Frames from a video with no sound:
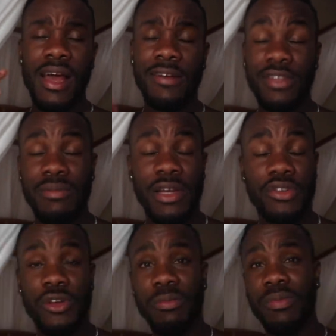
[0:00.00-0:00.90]
After my
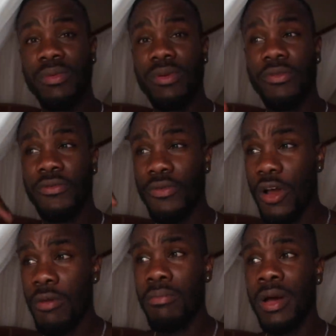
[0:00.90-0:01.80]
trip
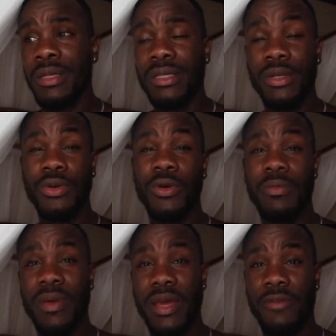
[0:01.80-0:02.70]
from Montego
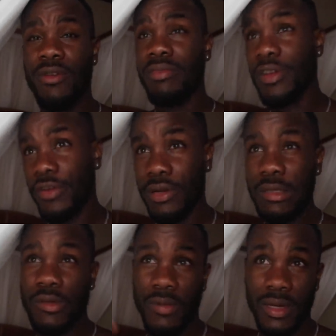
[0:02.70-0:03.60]
Bay, from
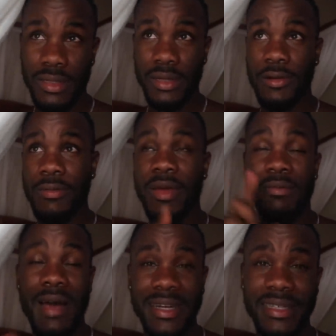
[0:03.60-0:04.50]
Negril to Montego Bay,
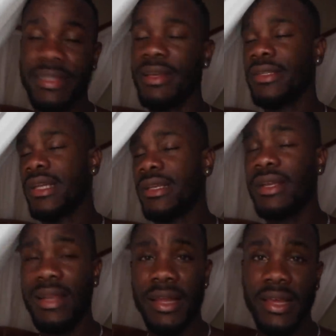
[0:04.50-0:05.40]
back to Kingston. I
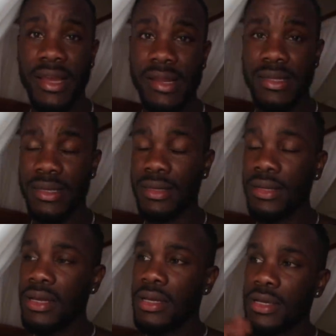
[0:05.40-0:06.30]
did a lot of editing
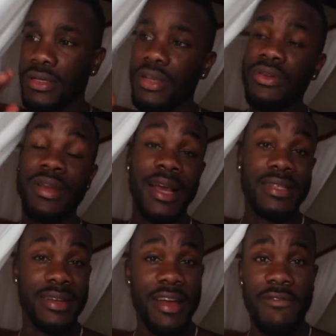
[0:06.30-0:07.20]
so you guys
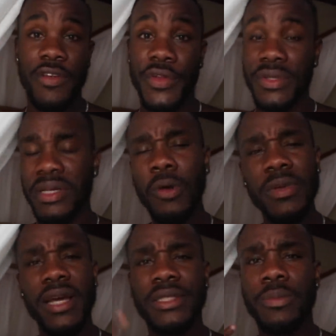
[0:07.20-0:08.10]
can have videos. And I hope you
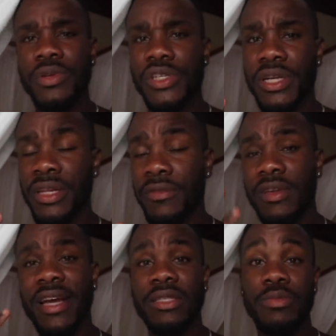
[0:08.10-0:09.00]
guys appreciate it. If you
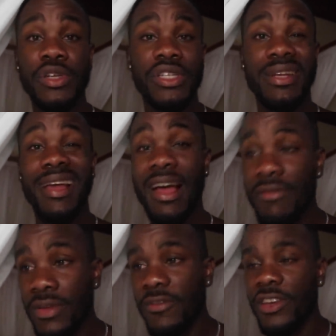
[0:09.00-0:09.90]
guys appreciate
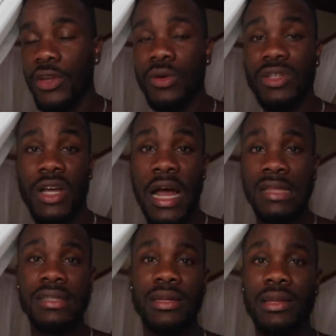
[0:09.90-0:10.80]
having videos
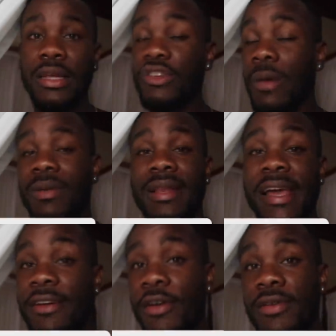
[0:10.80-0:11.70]
constantly, drop a
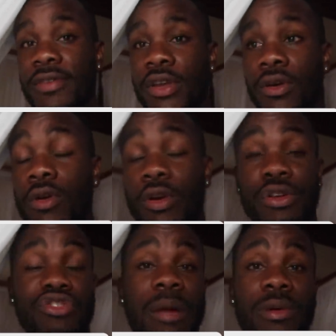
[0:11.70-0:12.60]
like on the video or
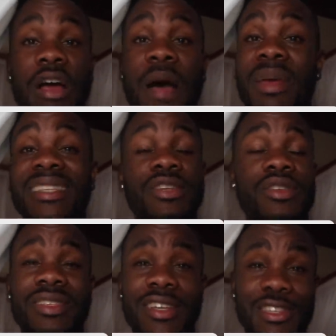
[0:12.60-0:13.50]
just drop a comment and
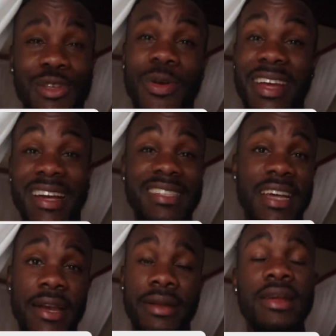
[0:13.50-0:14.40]
just say, so
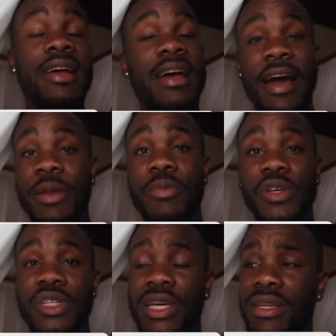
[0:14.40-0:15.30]
excited. I'd
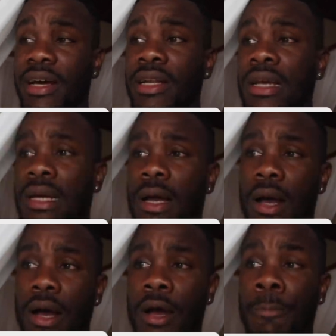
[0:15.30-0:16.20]
appreciate that.
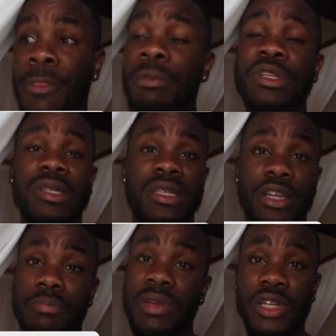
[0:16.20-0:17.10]
Um, let me just
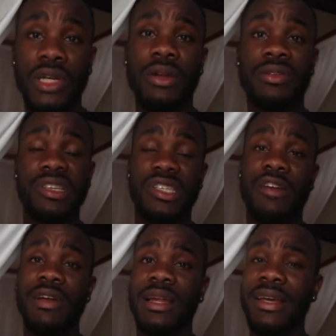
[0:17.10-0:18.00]
say big shout out to
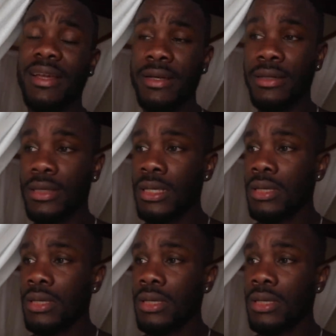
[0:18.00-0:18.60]
Charela Inn.